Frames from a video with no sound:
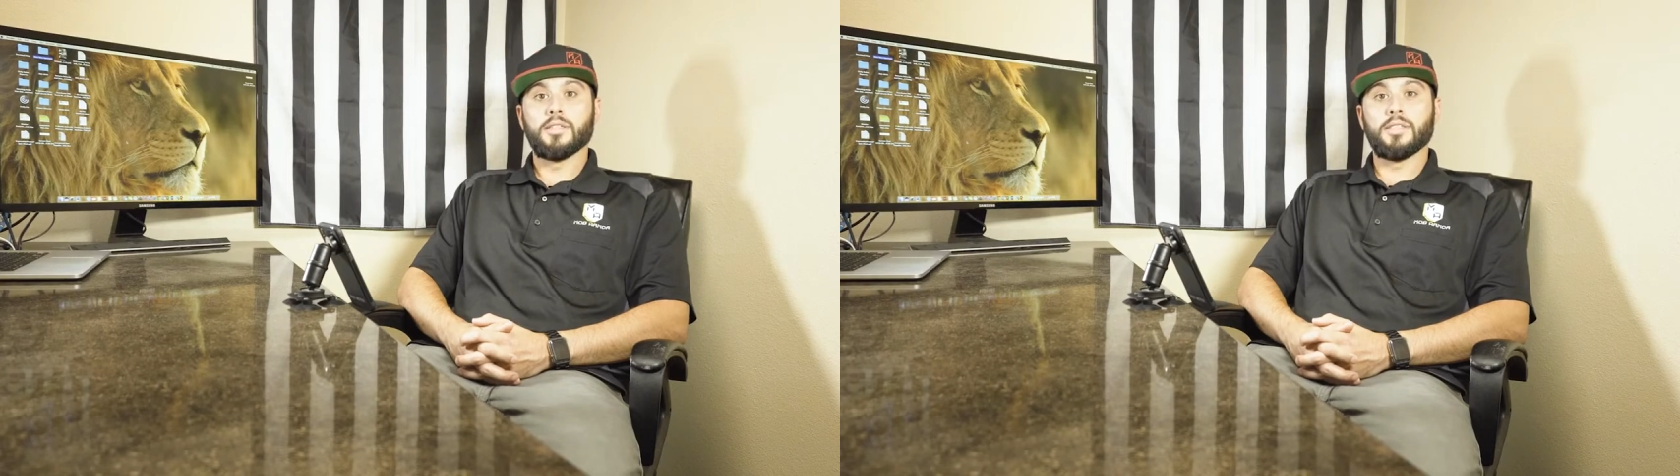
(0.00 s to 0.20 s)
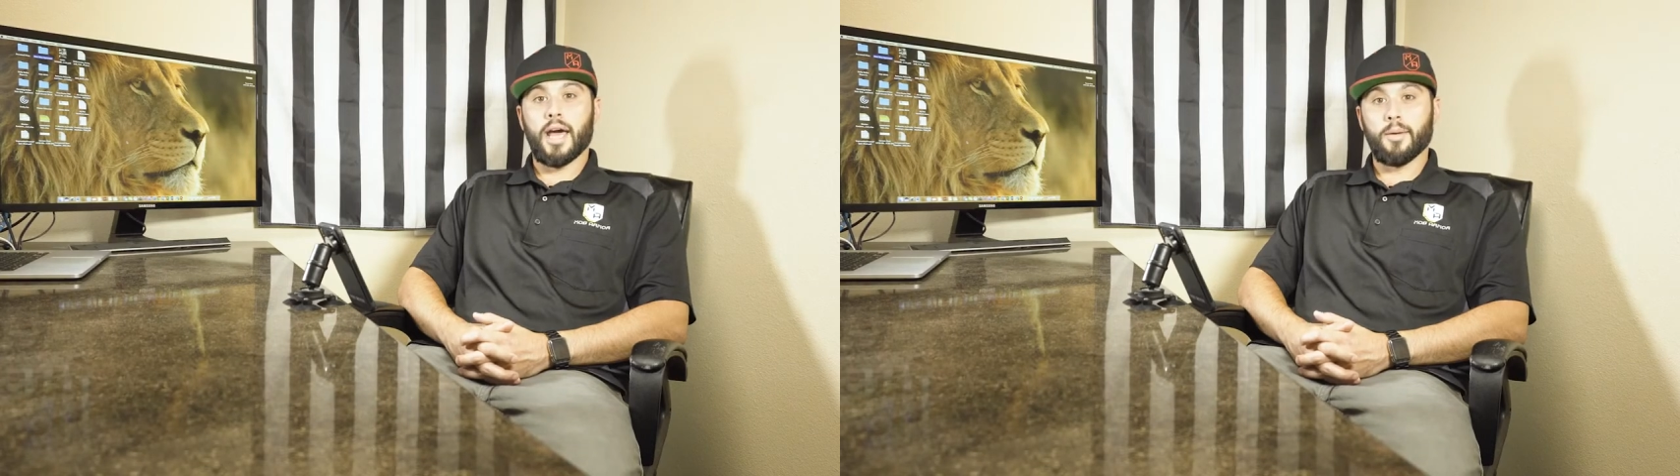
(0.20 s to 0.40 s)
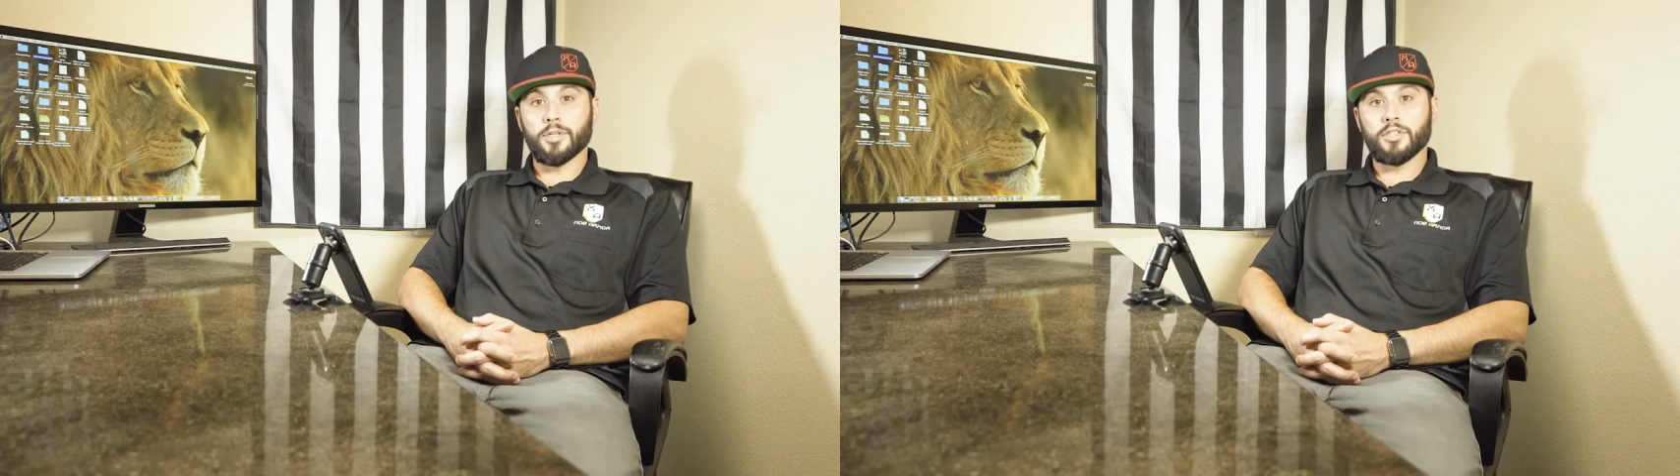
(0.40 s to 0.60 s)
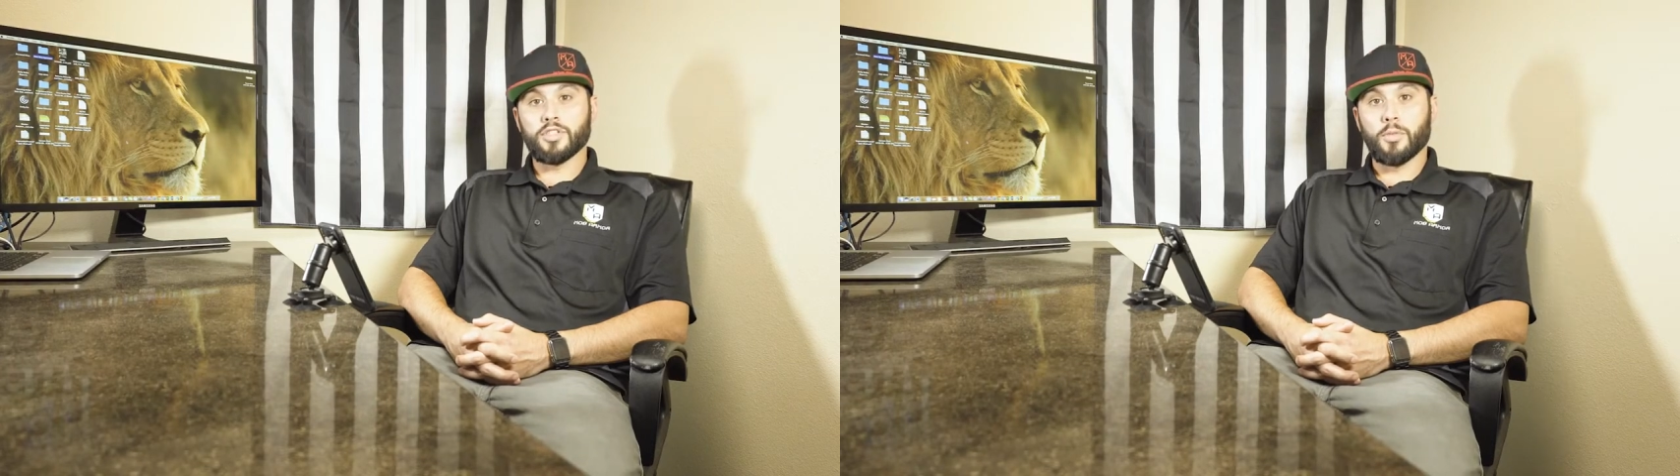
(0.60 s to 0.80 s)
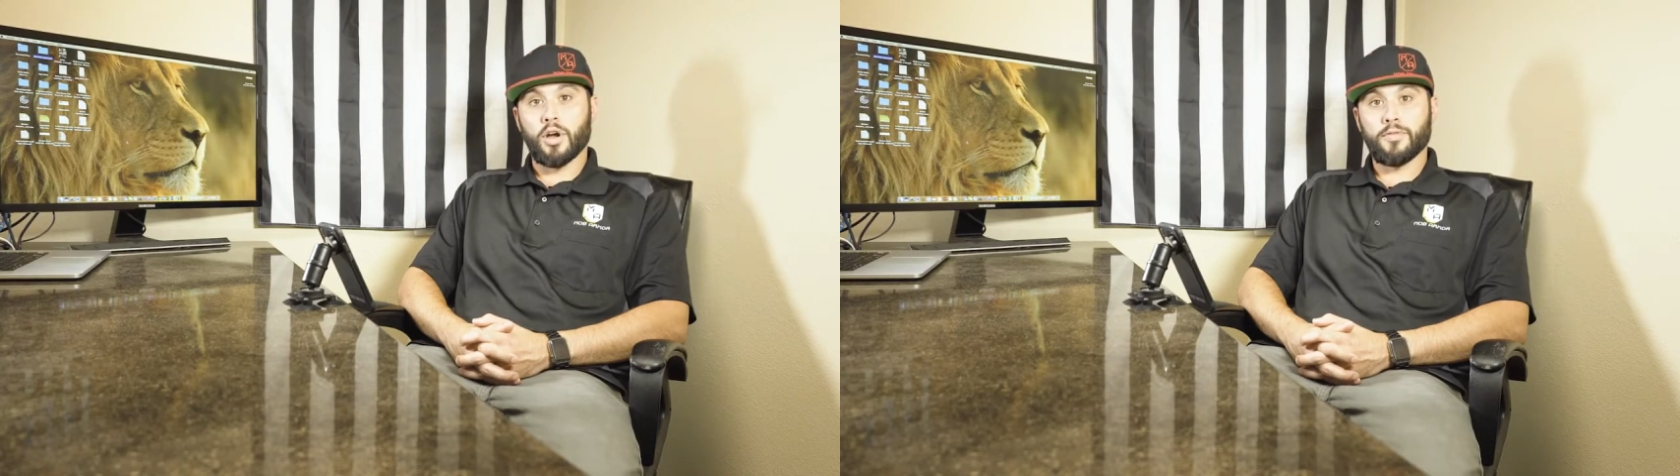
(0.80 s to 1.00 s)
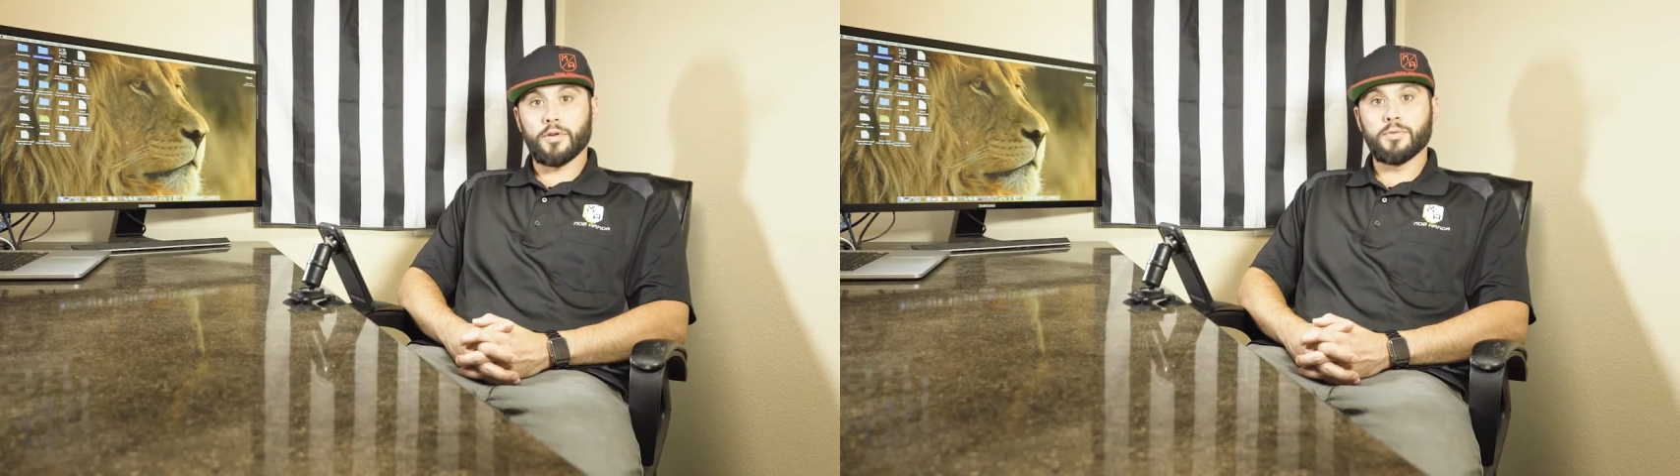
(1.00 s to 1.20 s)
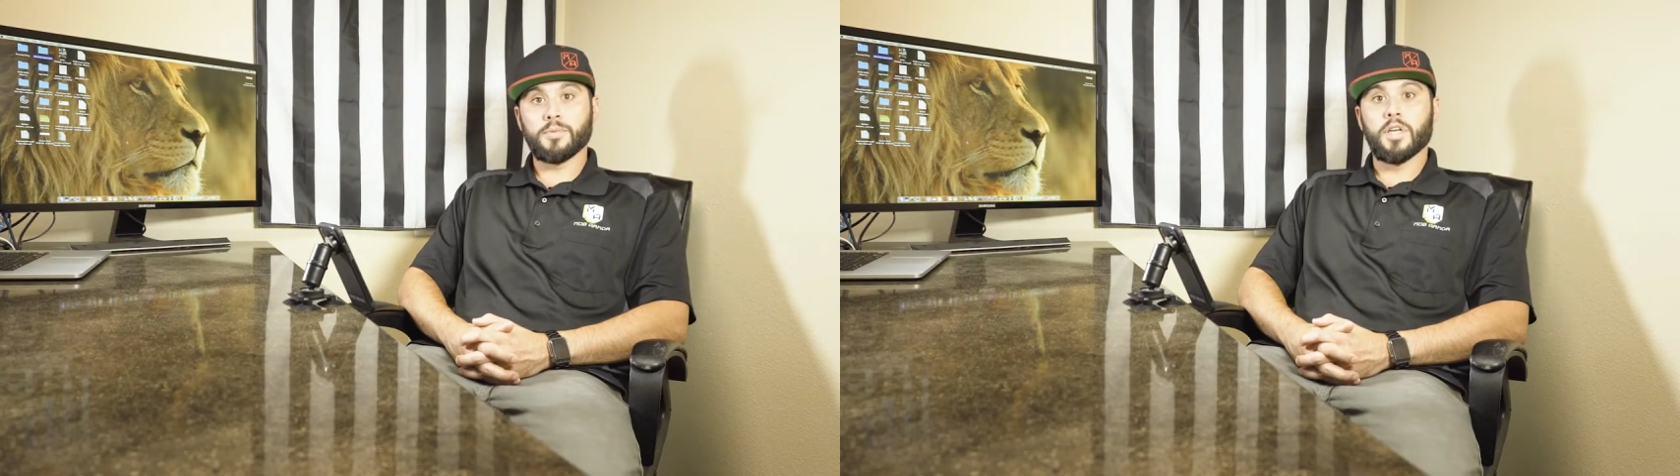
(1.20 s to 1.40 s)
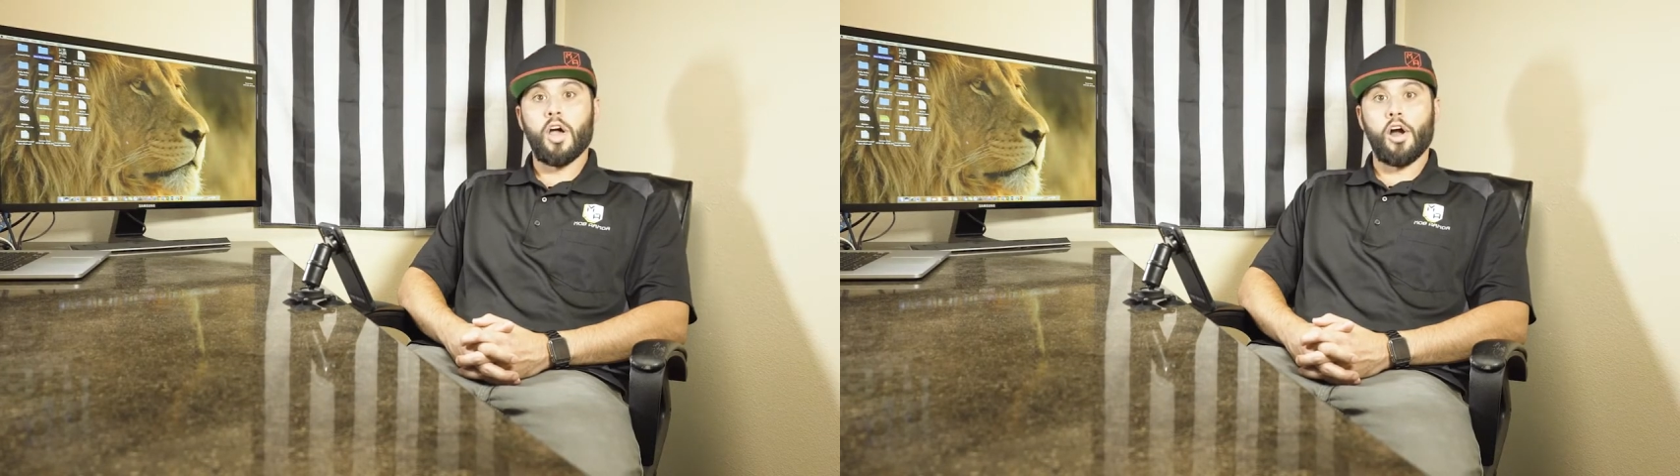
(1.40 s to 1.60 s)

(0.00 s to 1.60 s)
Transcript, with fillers: tablets and smartphones